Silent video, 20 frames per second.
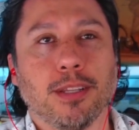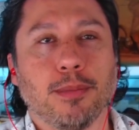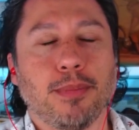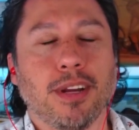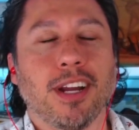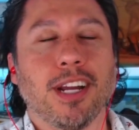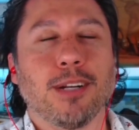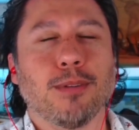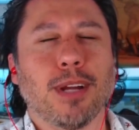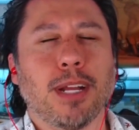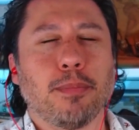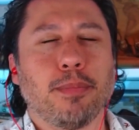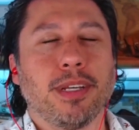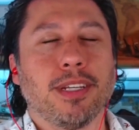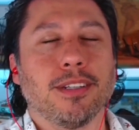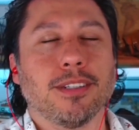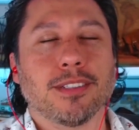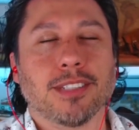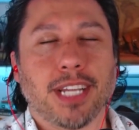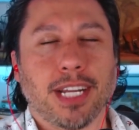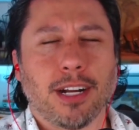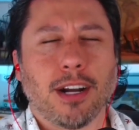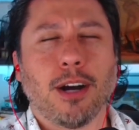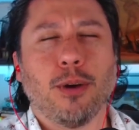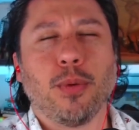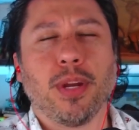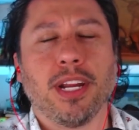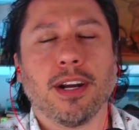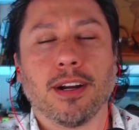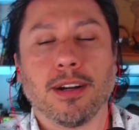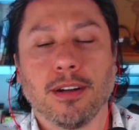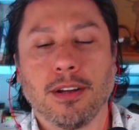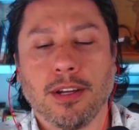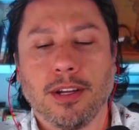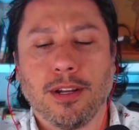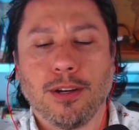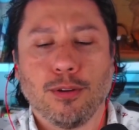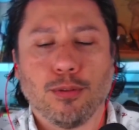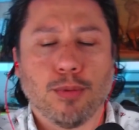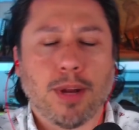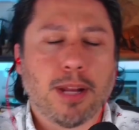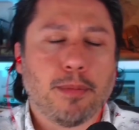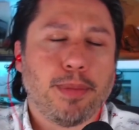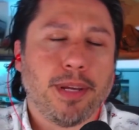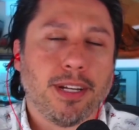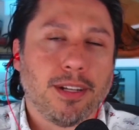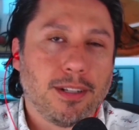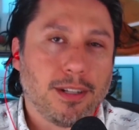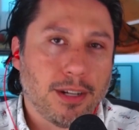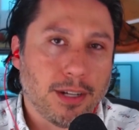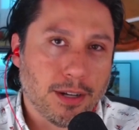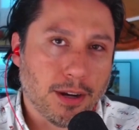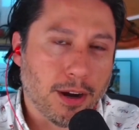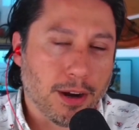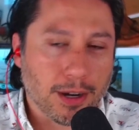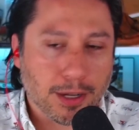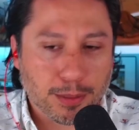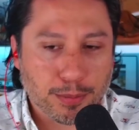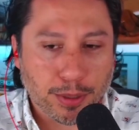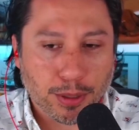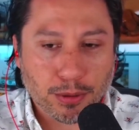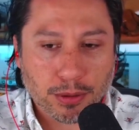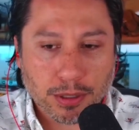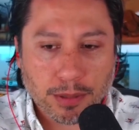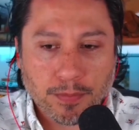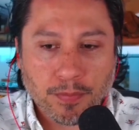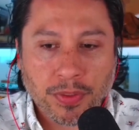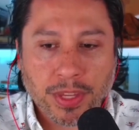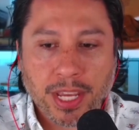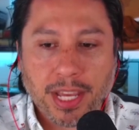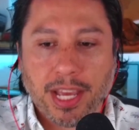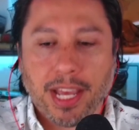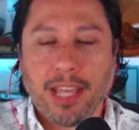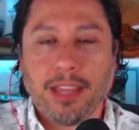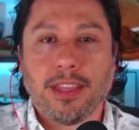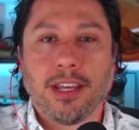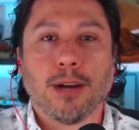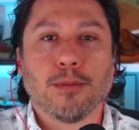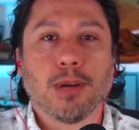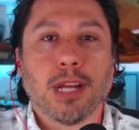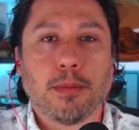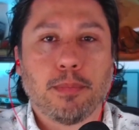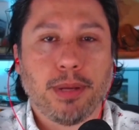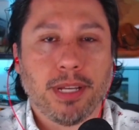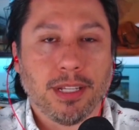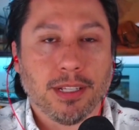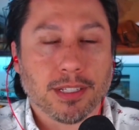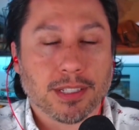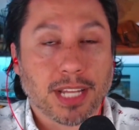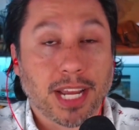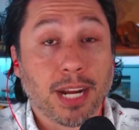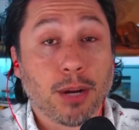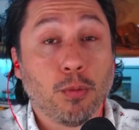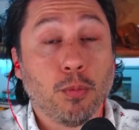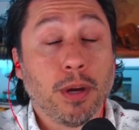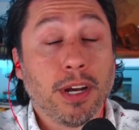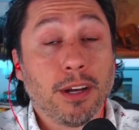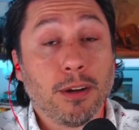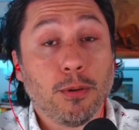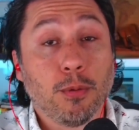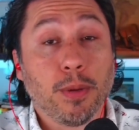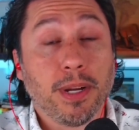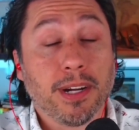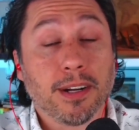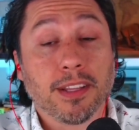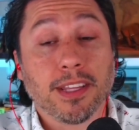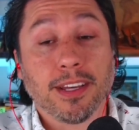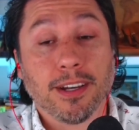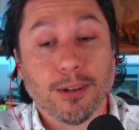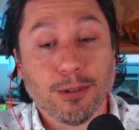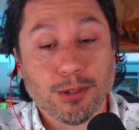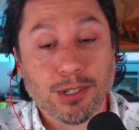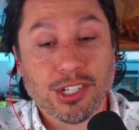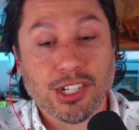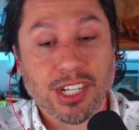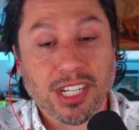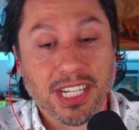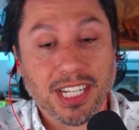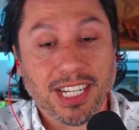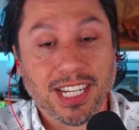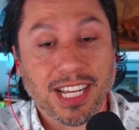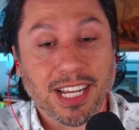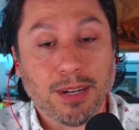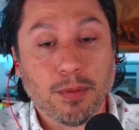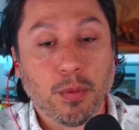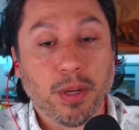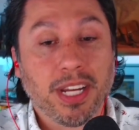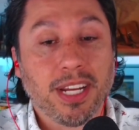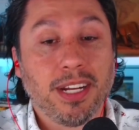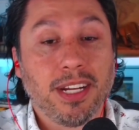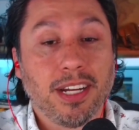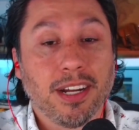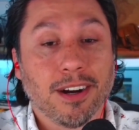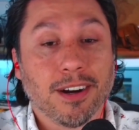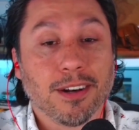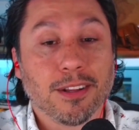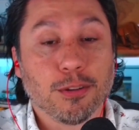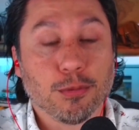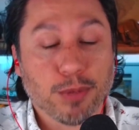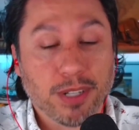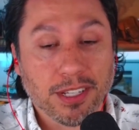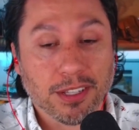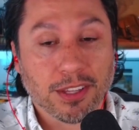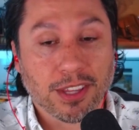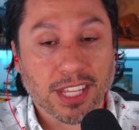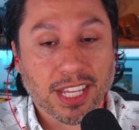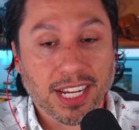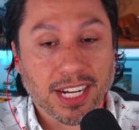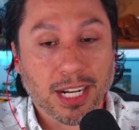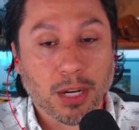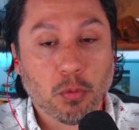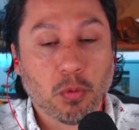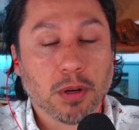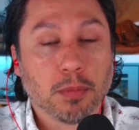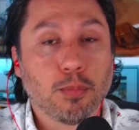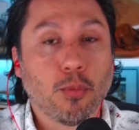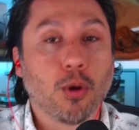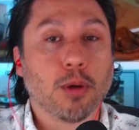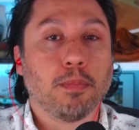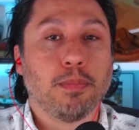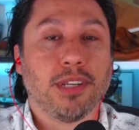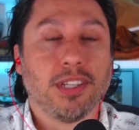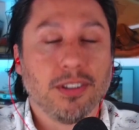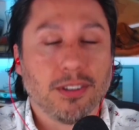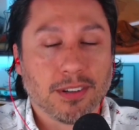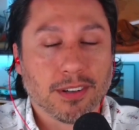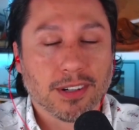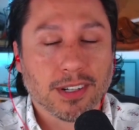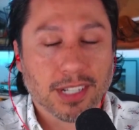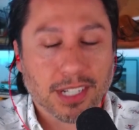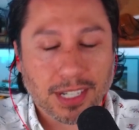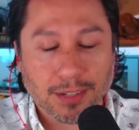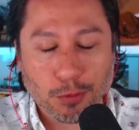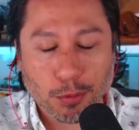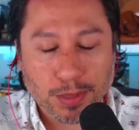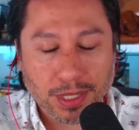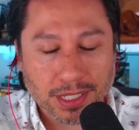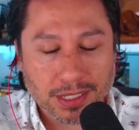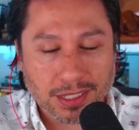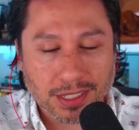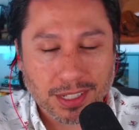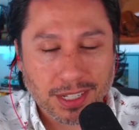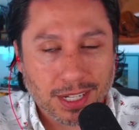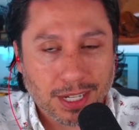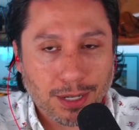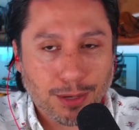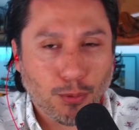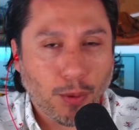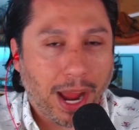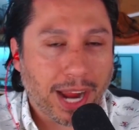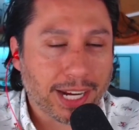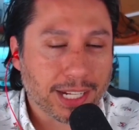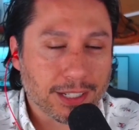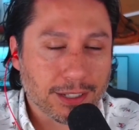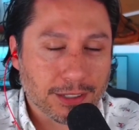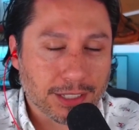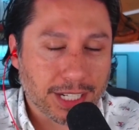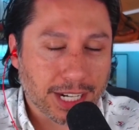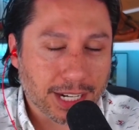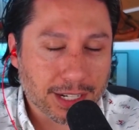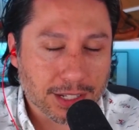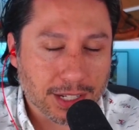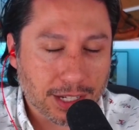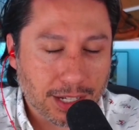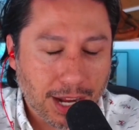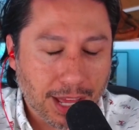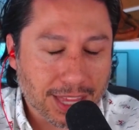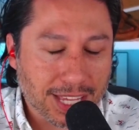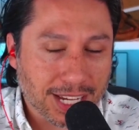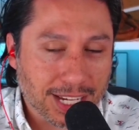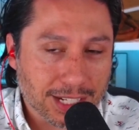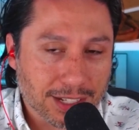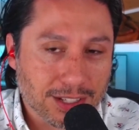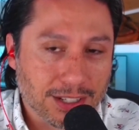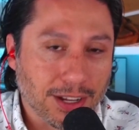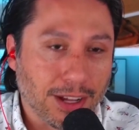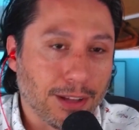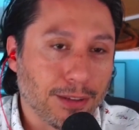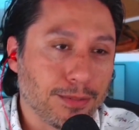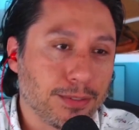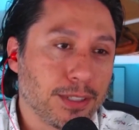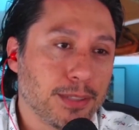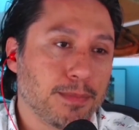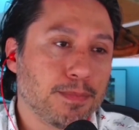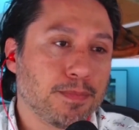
The married red pill is like, oh, we are red pill on hard mode. And the red pill is like, well, we are the OG and we are the real thing. And we're more pure and everybody's wagging their dicks and nothing gets solved.